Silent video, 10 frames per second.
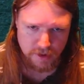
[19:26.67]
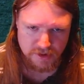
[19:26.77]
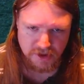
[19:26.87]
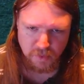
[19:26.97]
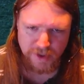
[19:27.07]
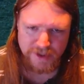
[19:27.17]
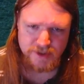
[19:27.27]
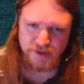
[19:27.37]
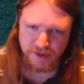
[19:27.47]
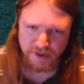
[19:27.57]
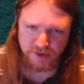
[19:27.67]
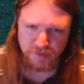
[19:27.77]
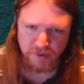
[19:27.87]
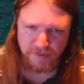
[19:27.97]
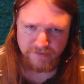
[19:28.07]
So I wicked. All right,
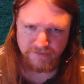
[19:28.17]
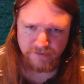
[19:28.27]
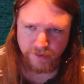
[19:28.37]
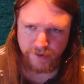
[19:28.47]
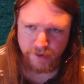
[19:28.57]
then. Full now.